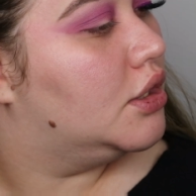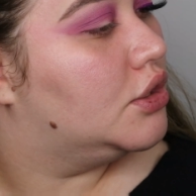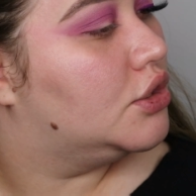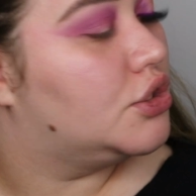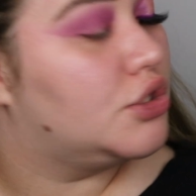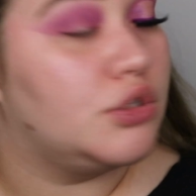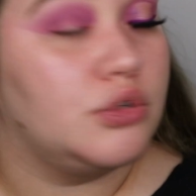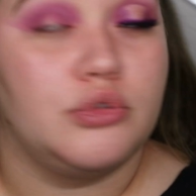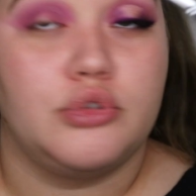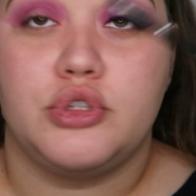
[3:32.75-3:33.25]

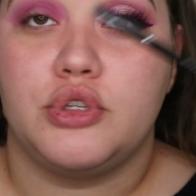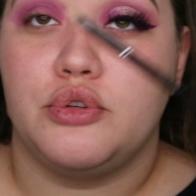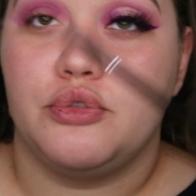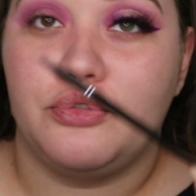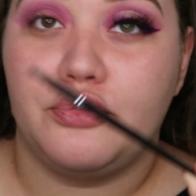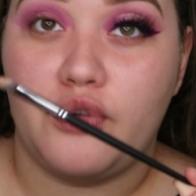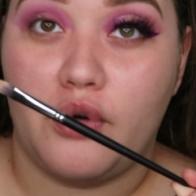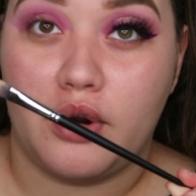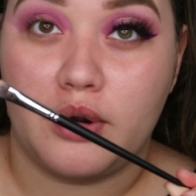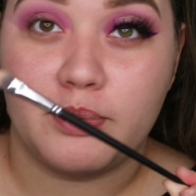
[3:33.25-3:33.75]

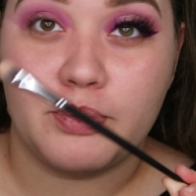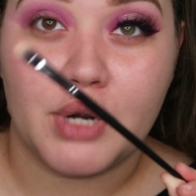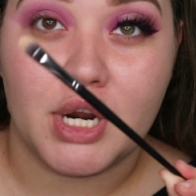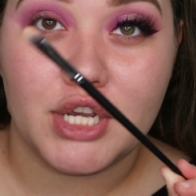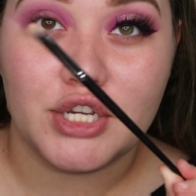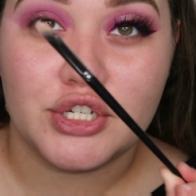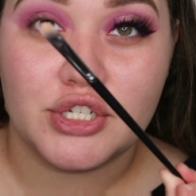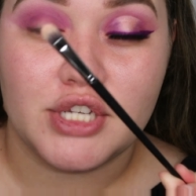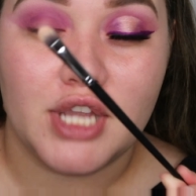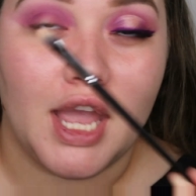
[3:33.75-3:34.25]
M224
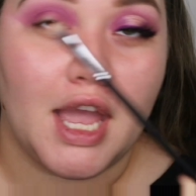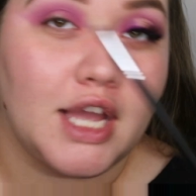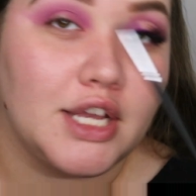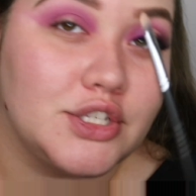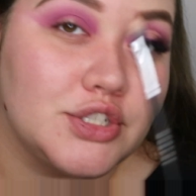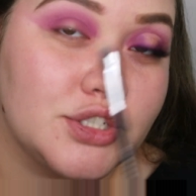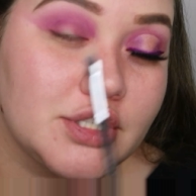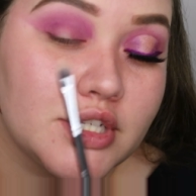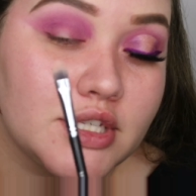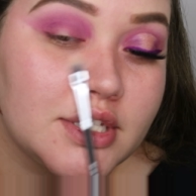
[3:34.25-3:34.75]
brush
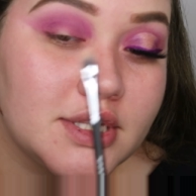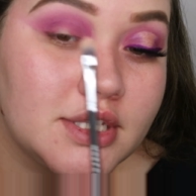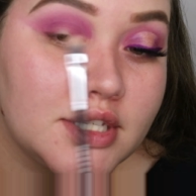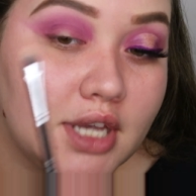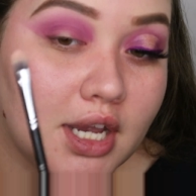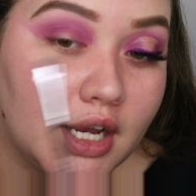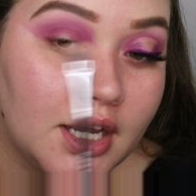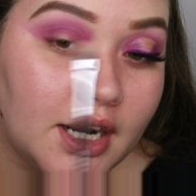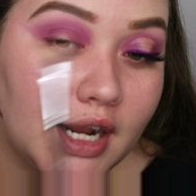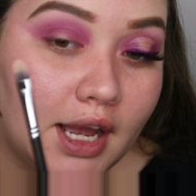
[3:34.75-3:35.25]
and just
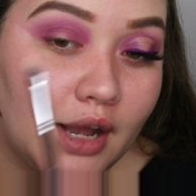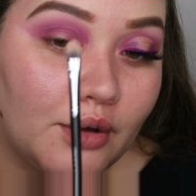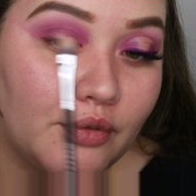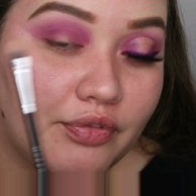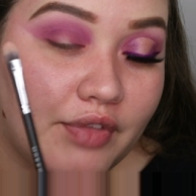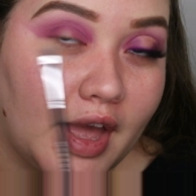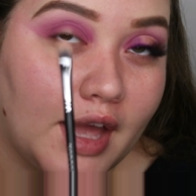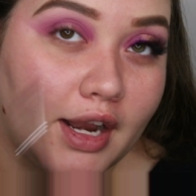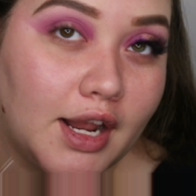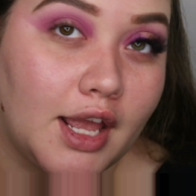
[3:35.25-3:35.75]
cut
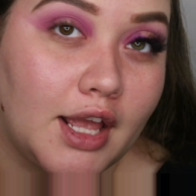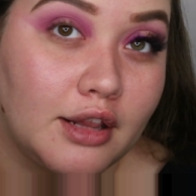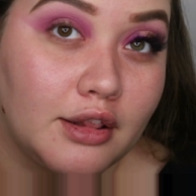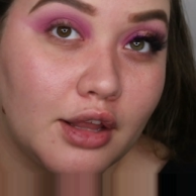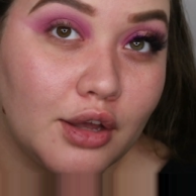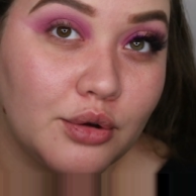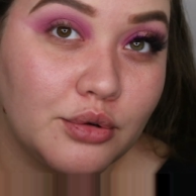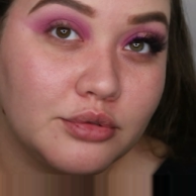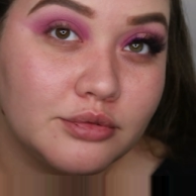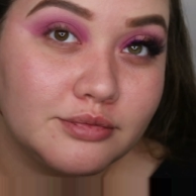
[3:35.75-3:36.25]
out that
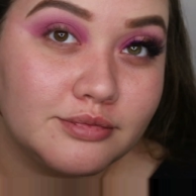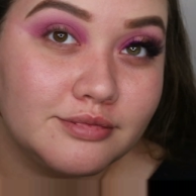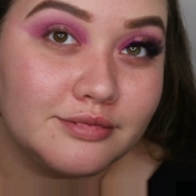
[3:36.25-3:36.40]
halo.